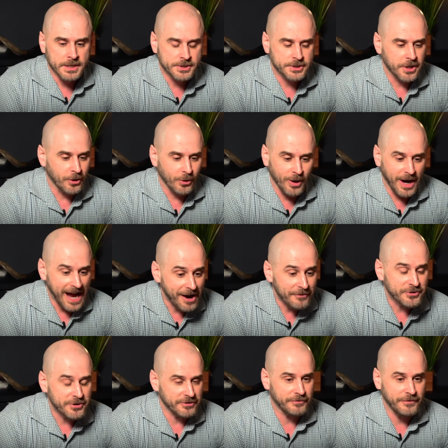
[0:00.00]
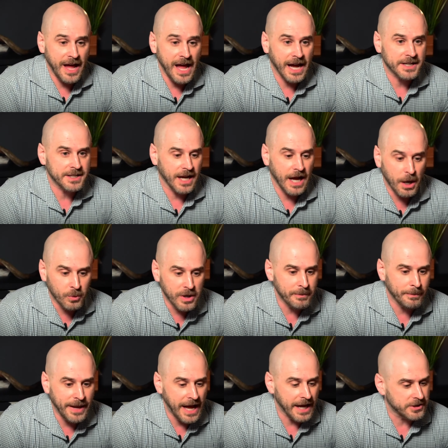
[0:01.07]
So after the fact, I
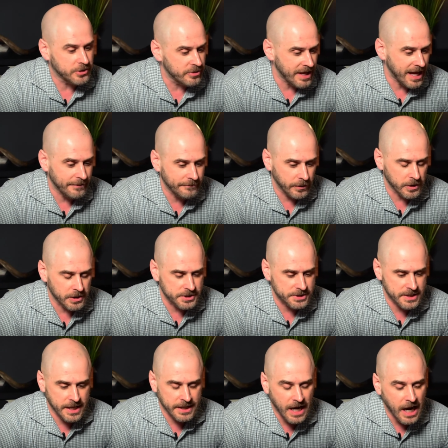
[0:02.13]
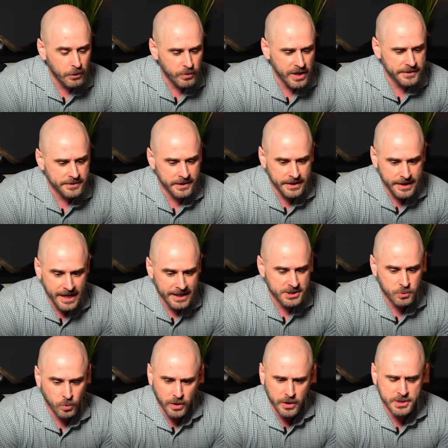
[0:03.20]
went back to that verse and I read the
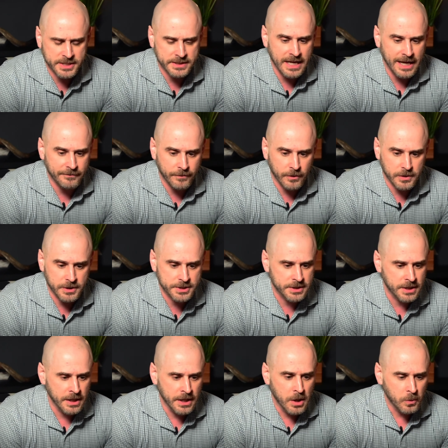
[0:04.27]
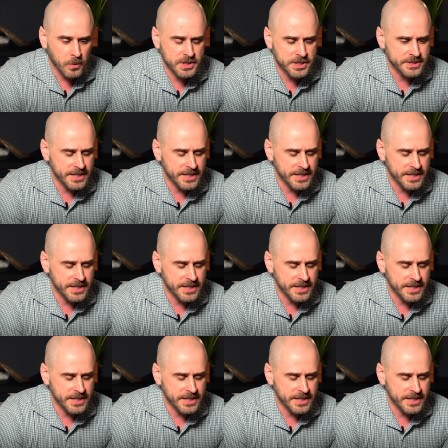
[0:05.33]
next words in that verse, which